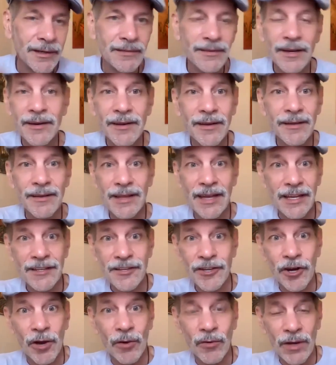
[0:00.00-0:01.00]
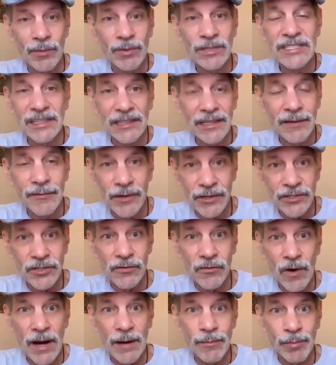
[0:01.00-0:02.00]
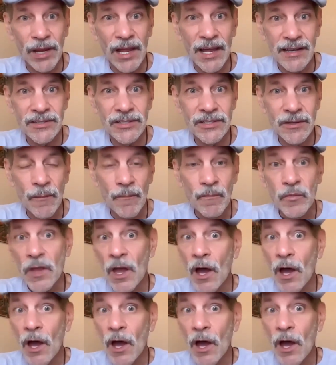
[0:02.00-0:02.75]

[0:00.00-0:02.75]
Didn't it, you know, it was delivered to the right place.